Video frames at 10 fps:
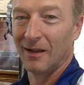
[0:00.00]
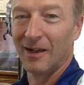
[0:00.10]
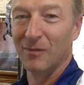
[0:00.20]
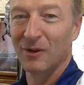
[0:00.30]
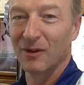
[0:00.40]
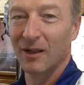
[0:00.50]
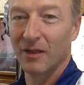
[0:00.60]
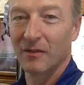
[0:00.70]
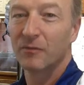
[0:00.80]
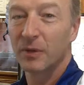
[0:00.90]
Hi, I'm Hunter
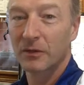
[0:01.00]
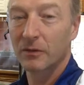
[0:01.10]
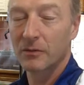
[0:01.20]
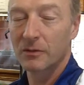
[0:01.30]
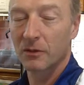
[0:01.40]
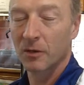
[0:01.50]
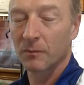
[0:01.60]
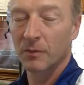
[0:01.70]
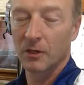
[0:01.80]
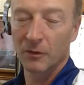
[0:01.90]
Allen of Peaks Coaching
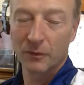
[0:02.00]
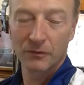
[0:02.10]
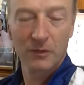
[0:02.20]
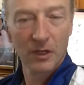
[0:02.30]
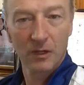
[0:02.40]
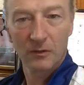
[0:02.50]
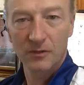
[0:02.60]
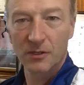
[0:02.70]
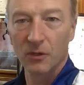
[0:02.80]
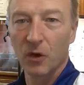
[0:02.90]
Group. I'm here with
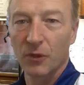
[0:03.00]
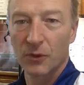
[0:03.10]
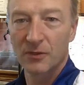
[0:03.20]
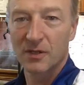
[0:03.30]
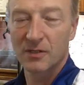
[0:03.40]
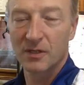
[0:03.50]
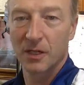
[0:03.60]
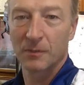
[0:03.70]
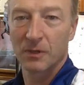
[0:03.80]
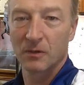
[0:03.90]
just a little Thursday
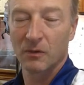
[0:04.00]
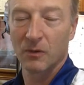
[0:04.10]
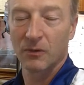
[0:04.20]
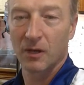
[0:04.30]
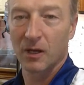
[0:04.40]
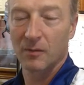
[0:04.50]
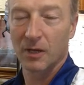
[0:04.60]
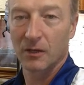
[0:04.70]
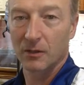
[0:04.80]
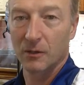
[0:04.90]
tip and a little thought
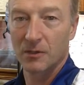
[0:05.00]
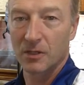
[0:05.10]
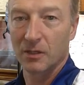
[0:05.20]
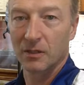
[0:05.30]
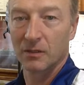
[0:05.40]
about coaching.